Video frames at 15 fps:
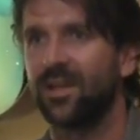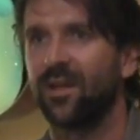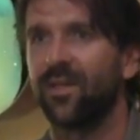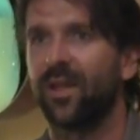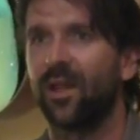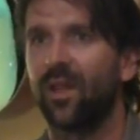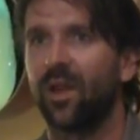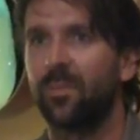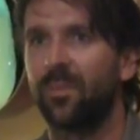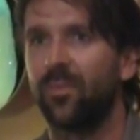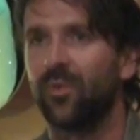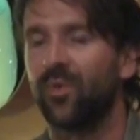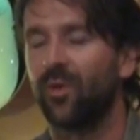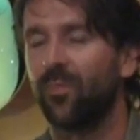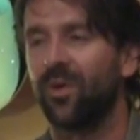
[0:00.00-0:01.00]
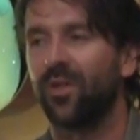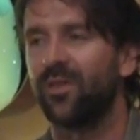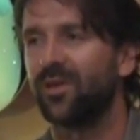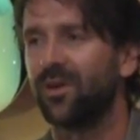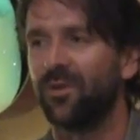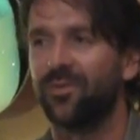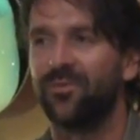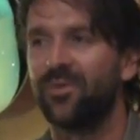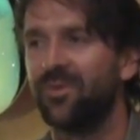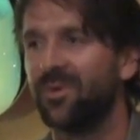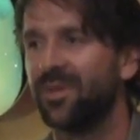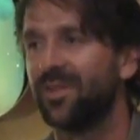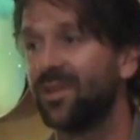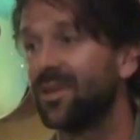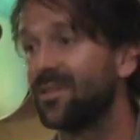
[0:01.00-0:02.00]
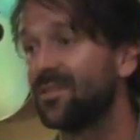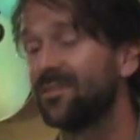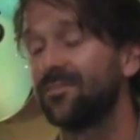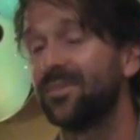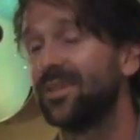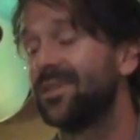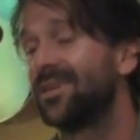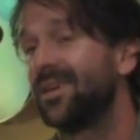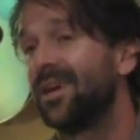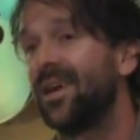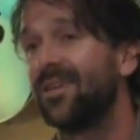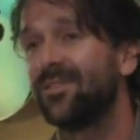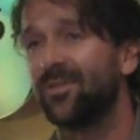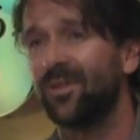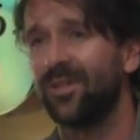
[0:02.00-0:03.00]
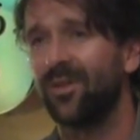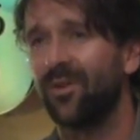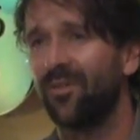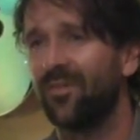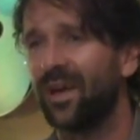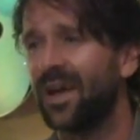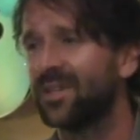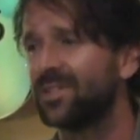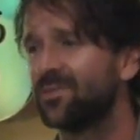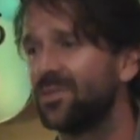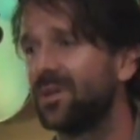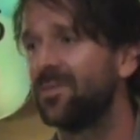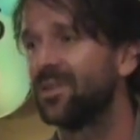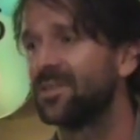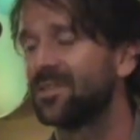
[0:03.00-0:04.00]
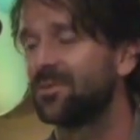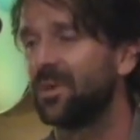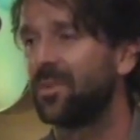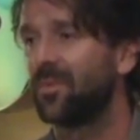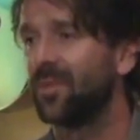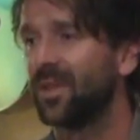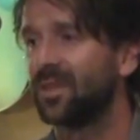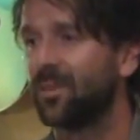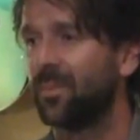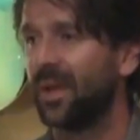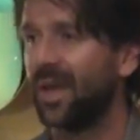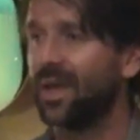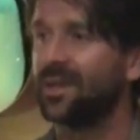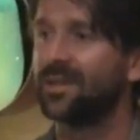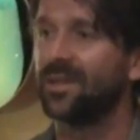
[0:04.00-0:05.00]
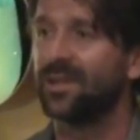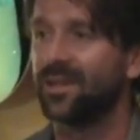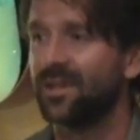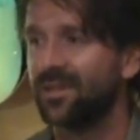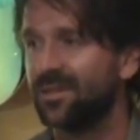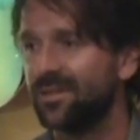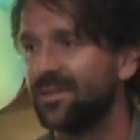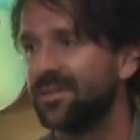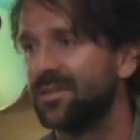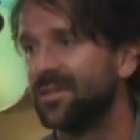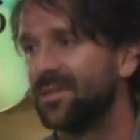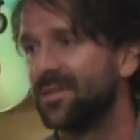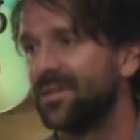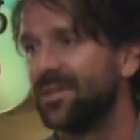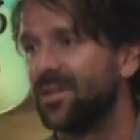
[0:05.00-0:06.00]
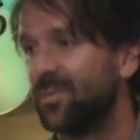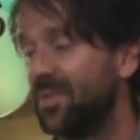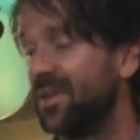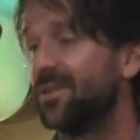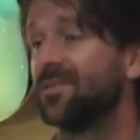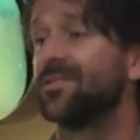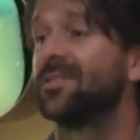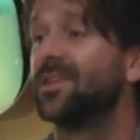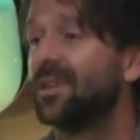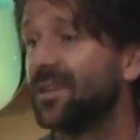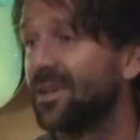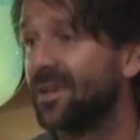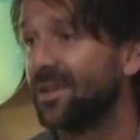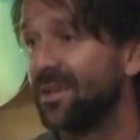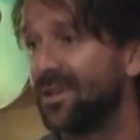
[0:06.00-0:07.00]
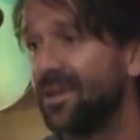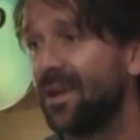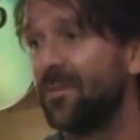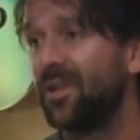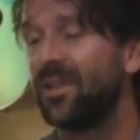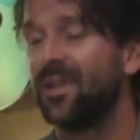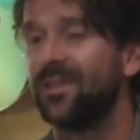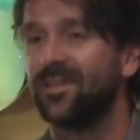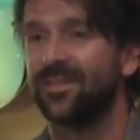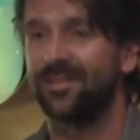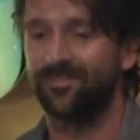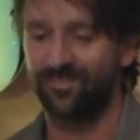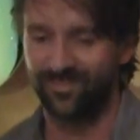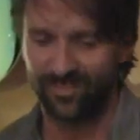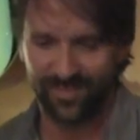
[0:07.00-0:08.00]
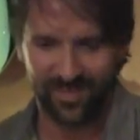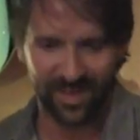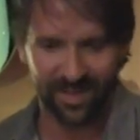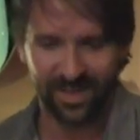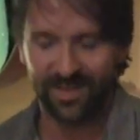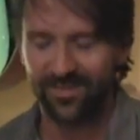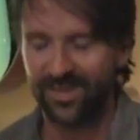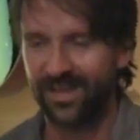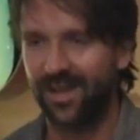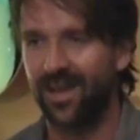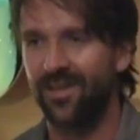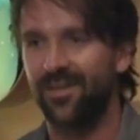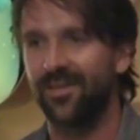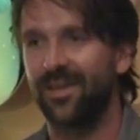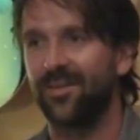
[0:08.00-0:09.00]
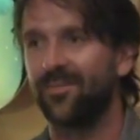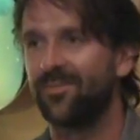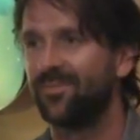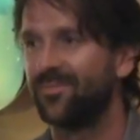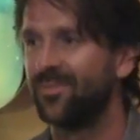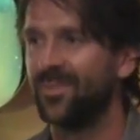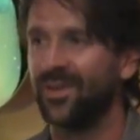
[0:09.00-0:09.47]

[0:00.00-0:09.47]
that a lot of people don't bother to go through with. And it's sort of the old-fashioned way. I mean, it's the way people like the band did it and the Beatles did it. And I mean, they live together.